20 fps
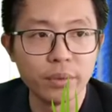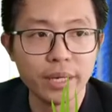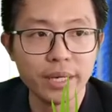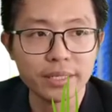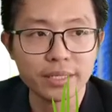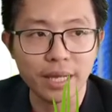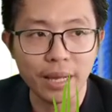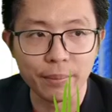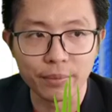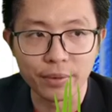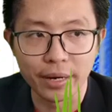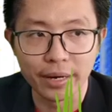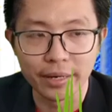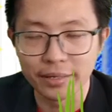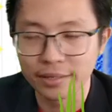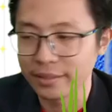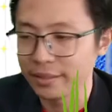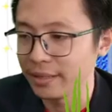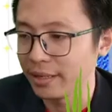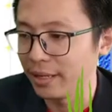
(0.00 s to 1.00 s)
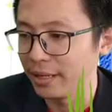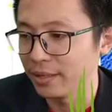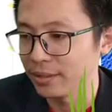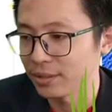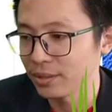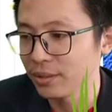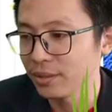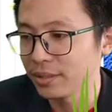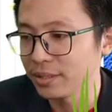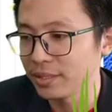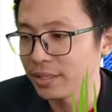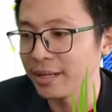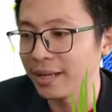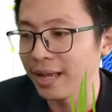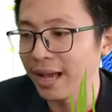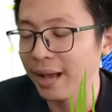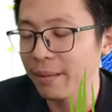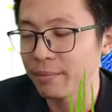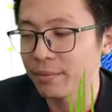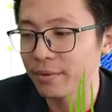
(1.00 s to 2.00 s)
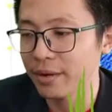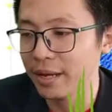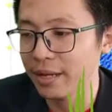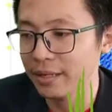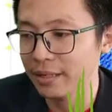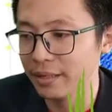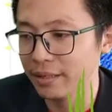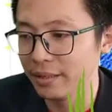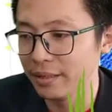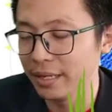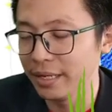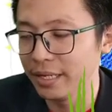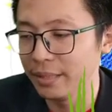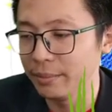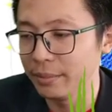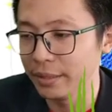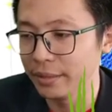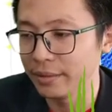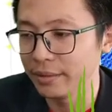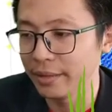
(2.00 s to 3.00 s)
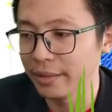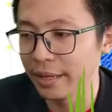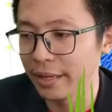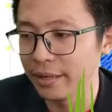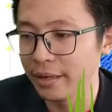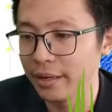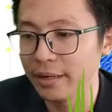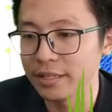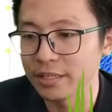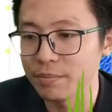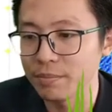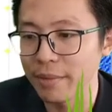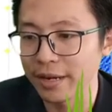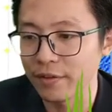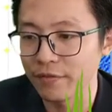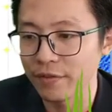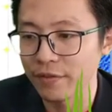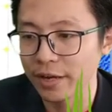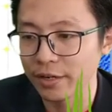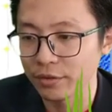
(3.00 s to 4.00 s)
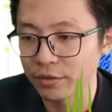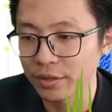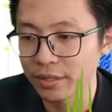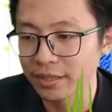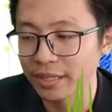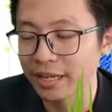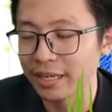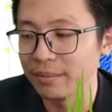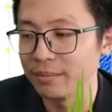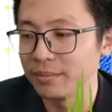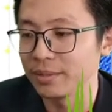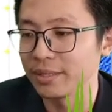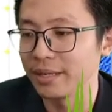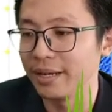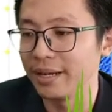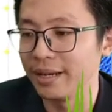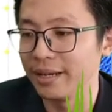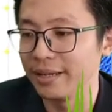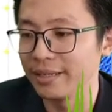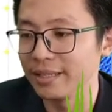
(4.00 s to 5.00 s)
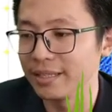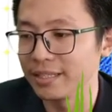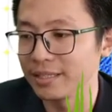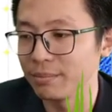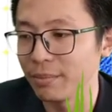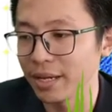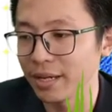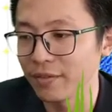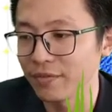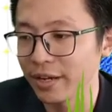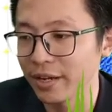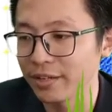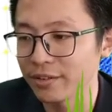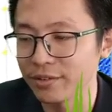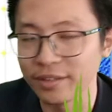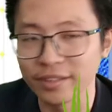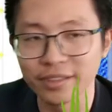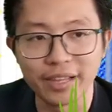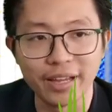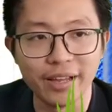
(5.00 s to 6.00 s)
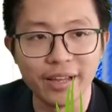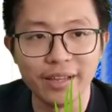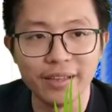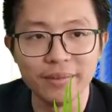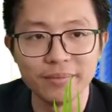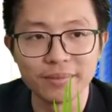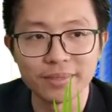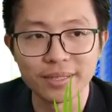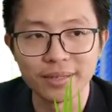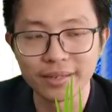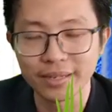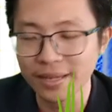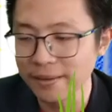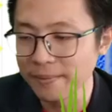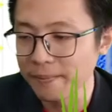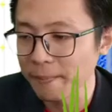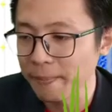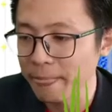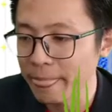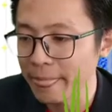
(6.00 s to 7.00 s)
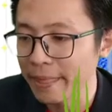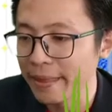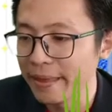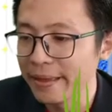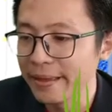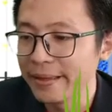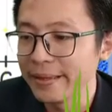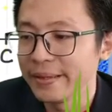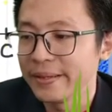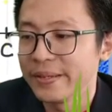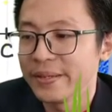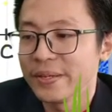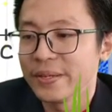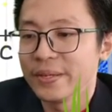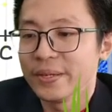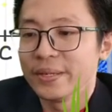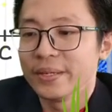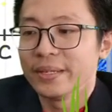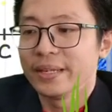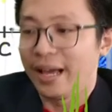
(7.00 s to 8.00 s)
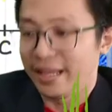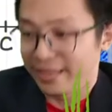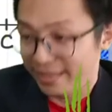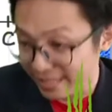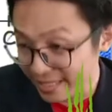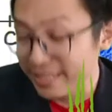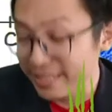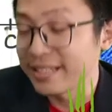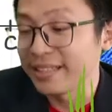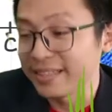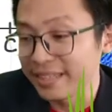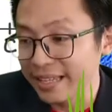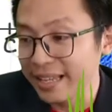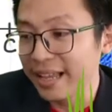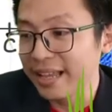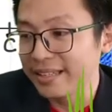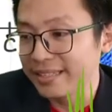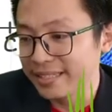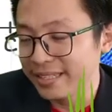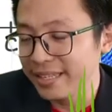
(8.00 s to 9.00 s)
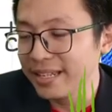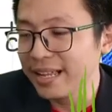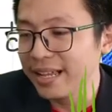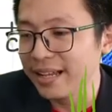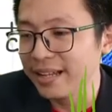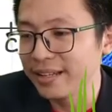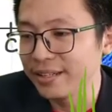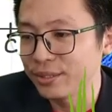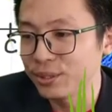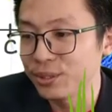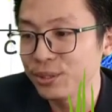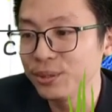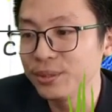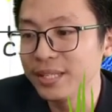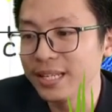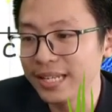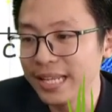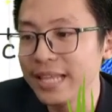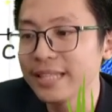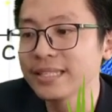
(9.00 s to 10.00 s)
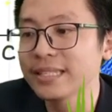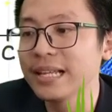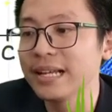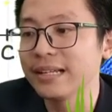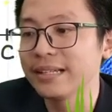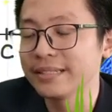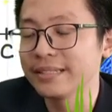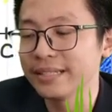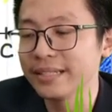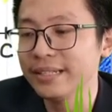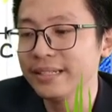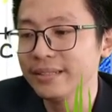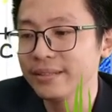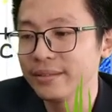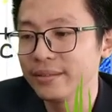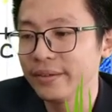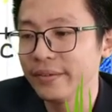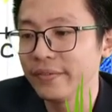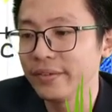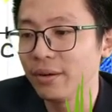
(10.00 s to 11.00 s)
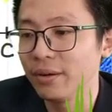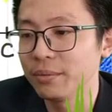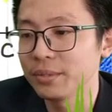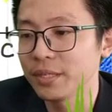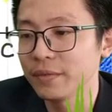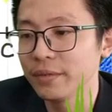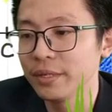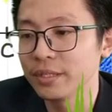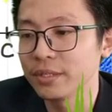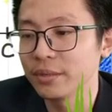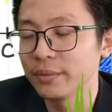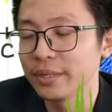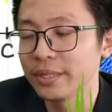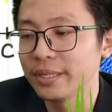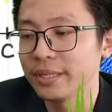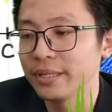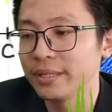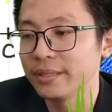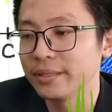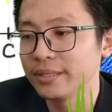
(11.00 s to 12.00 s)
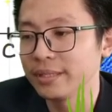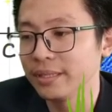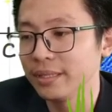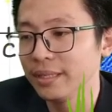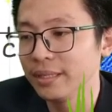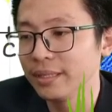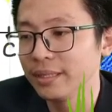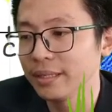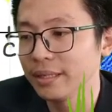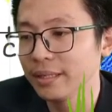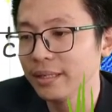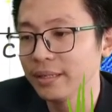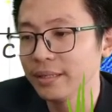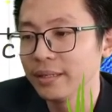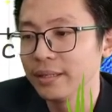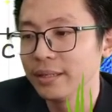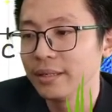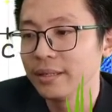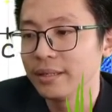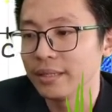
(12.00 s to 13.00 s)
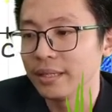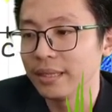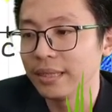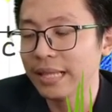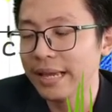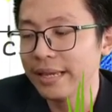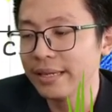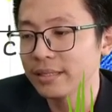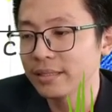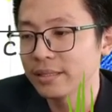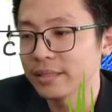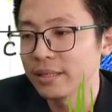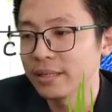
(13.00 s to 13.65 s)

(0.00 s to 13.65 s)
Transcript: upright. So you see an upright ladybird, and it is magnified 3 times. Okay. This is the thing I see lah through the lens lah. Yeah. If the observer is over here, seeing the lights